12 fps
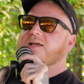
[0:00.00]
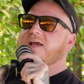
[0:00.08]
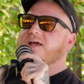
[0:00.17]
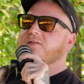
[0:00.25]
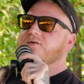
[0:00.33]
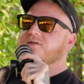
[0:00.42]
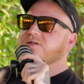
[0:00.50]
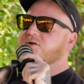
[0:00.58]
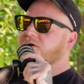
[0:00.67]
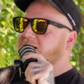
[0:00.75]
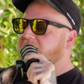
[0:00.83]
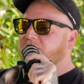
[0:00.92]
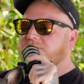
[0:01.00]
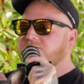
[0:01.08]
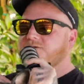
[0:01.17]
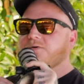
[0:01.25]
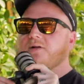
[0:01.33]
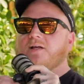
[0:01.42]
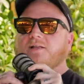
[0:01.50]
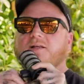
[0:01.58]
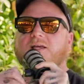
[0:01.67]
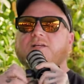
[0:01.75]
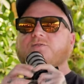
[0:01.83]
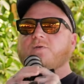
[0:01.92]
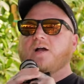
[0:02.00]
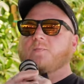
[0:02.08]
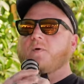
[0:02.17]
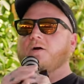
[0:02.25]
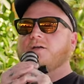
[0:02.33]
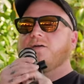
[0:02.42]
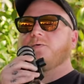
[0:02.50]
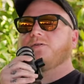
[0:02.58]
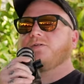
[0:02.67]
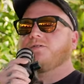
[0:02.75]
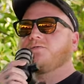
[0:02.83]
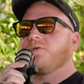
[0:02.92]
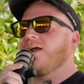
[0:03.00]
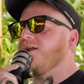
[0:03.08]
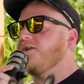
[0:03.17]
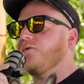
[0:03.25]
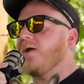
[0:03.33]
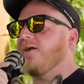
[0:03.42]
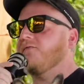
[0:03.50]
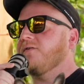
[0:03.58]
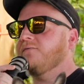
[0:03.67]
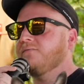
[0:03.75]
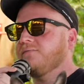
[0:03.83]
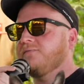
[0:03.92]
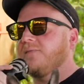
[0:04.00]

And there was a great opportunity in the East Rock Market, which is right in New Haven,